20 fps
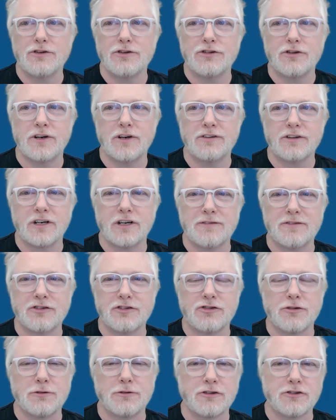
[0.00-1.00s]
future, and it's going
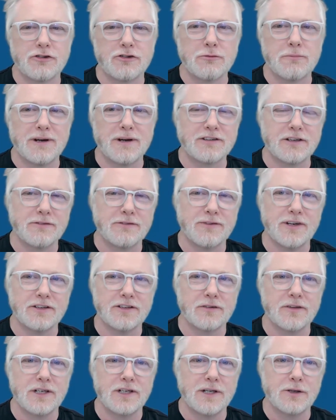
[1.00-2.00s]
to have a dramatic
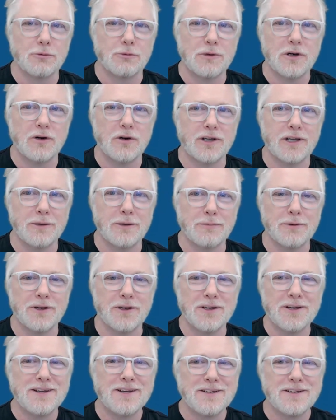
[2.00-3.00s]
effect on the legal market.
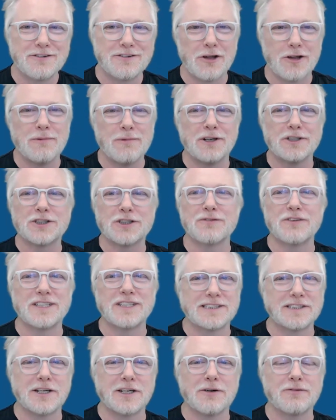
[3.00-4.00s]
But so much of
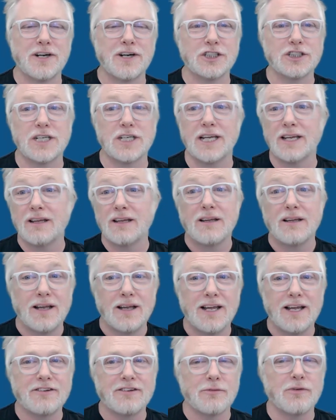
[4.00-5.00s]
this stuff, actually,
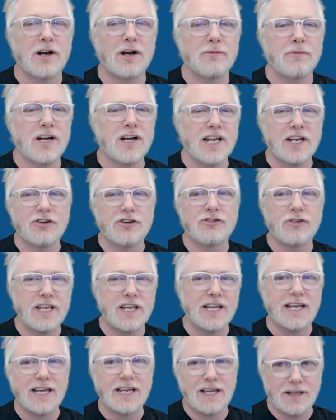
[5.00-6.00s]
it's a really
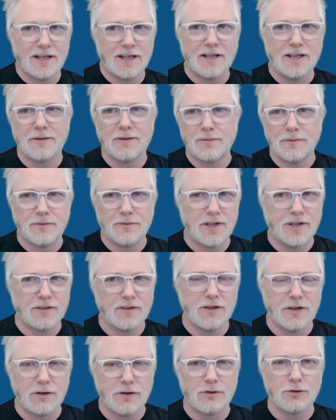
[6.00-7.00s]
intriguing
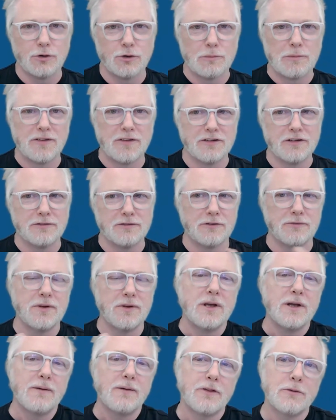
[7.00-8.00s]
thing that you're talking about in terms
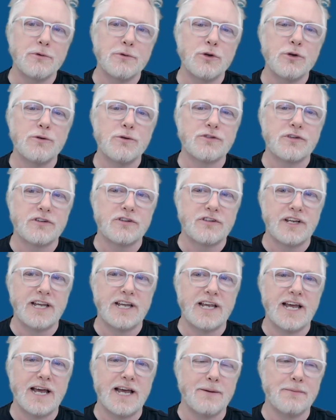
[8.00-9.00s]
of the move to
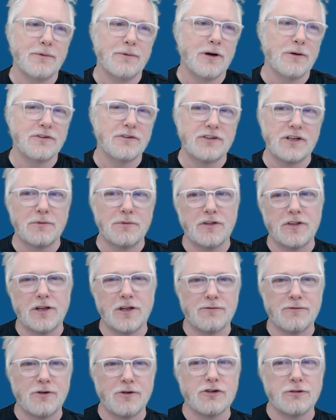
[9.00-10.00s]
DM. I would say one
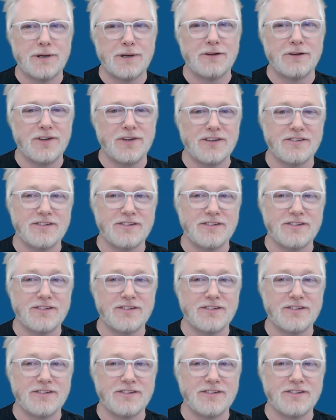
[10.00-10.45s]
of the future